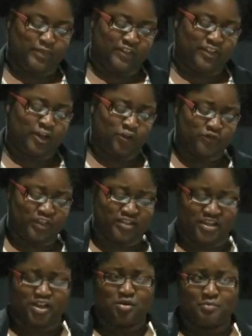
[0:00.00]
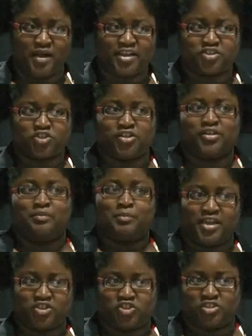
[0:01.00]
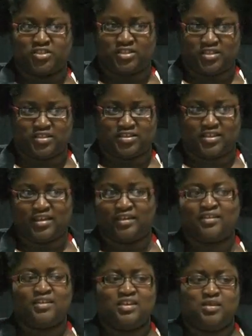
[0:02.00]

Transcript: they think of things like compassion and patience and things like that.